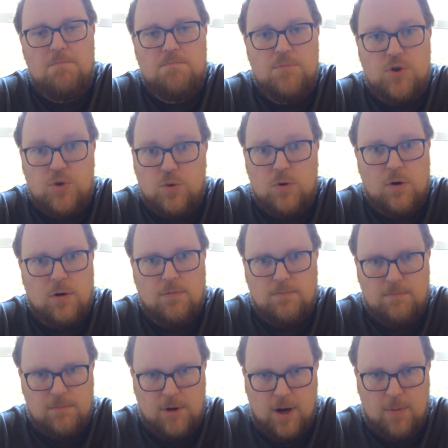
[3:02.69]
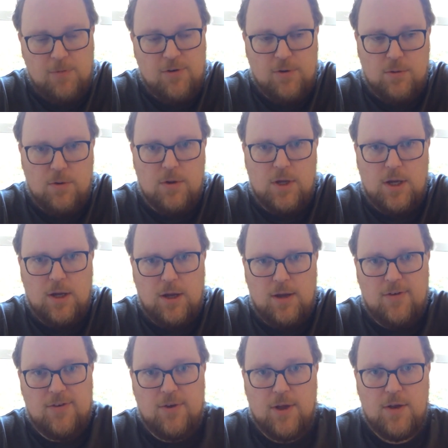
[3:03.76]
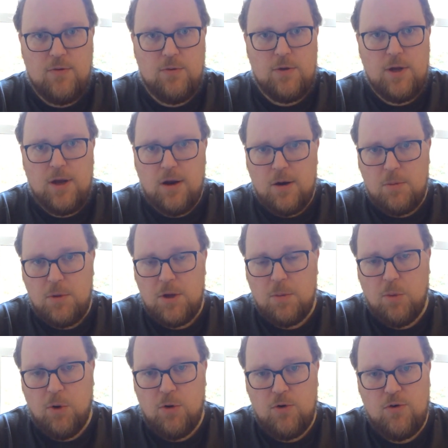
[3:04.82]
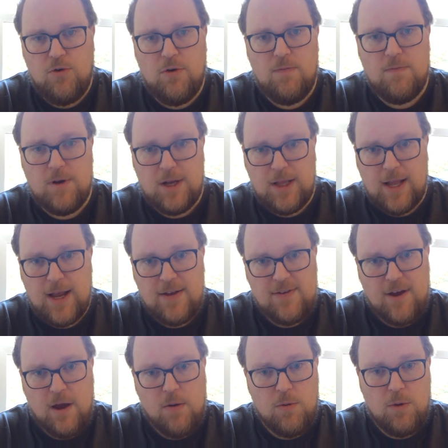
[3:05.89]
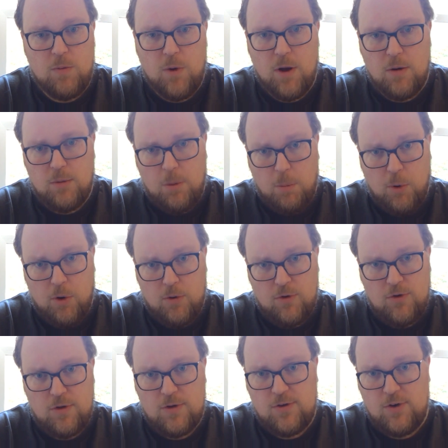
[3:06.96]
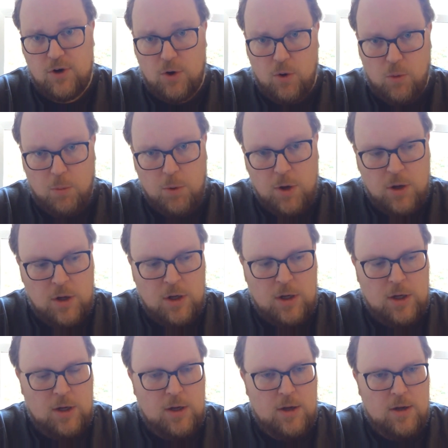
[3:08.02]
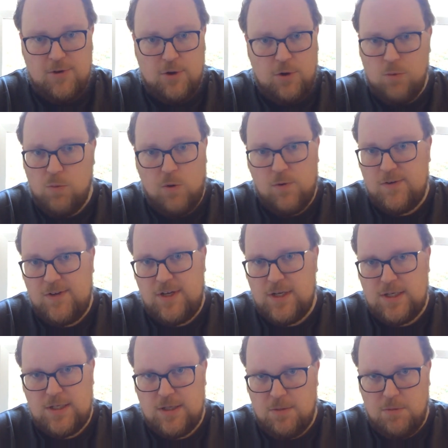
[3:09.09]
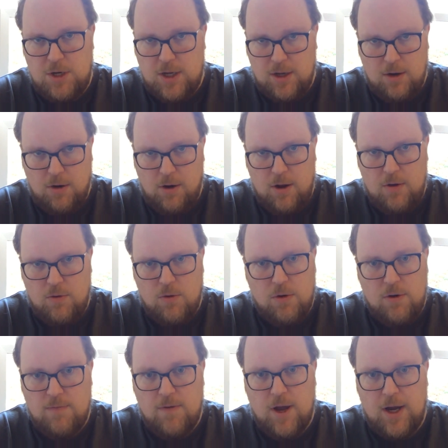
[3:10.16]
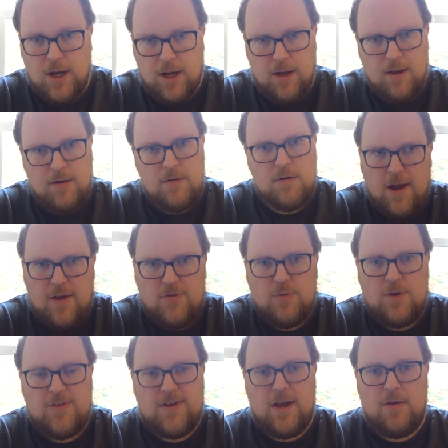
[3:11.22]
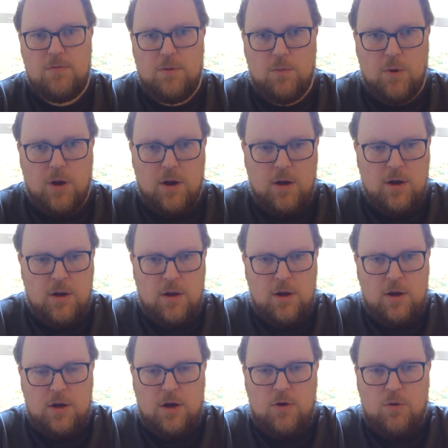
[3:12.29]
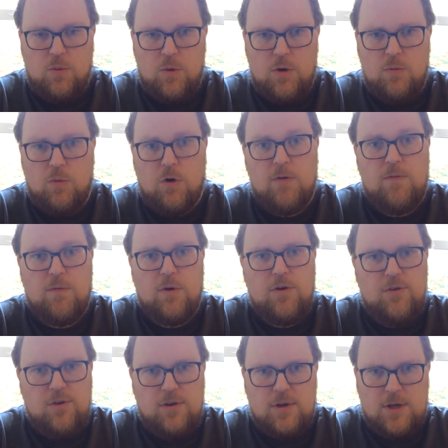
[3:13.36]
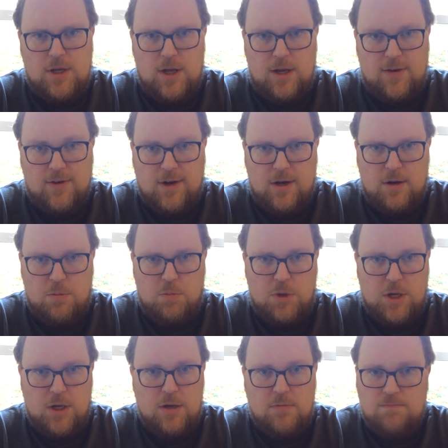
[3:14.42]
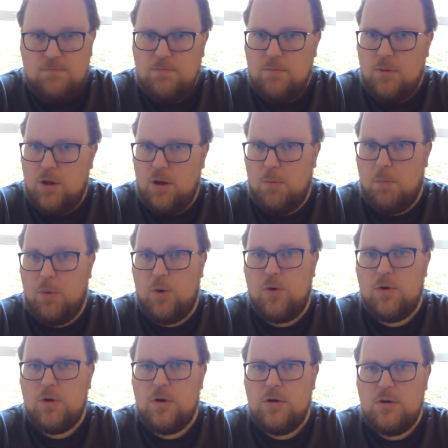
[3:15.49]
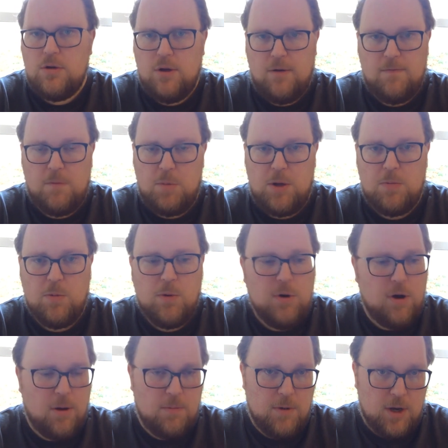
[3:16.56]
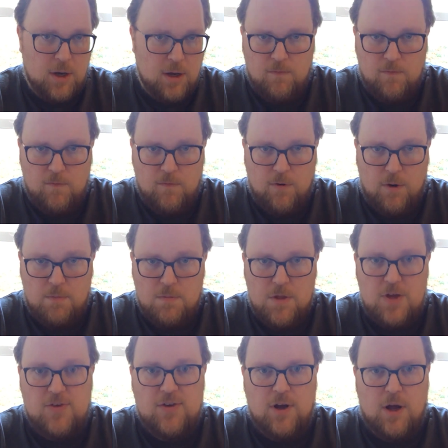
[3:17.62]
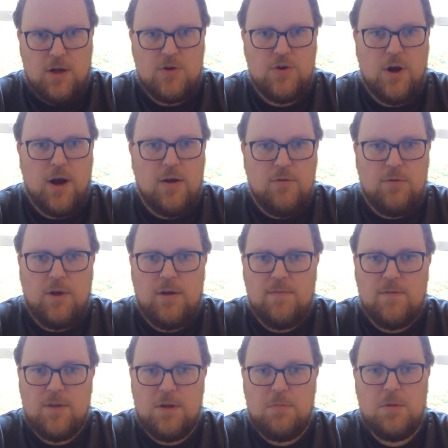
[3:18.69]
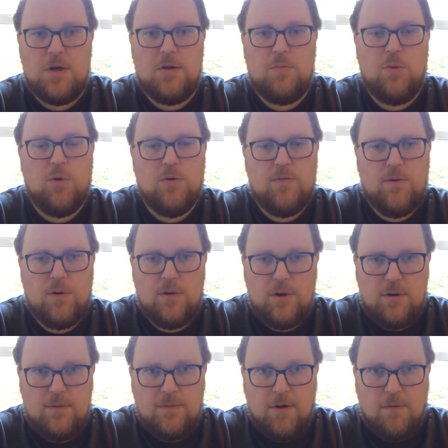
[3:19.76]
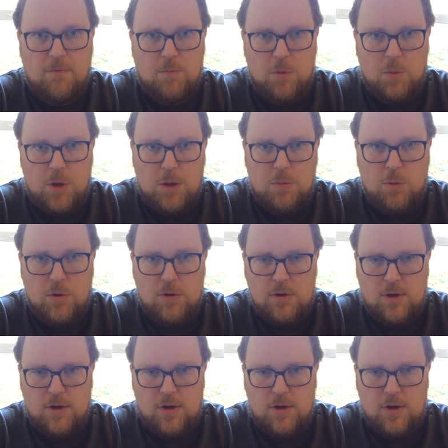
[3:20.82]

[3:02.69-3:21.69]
Sure, absolutely. And so that's really going to be approach driven, and that's how we want to approach the scope. So you won't see us limiting it or defining it. As we said, we want, one workforce. That's going to be a bulk of the people are coming from this contract. We have a limited portfolio of government people.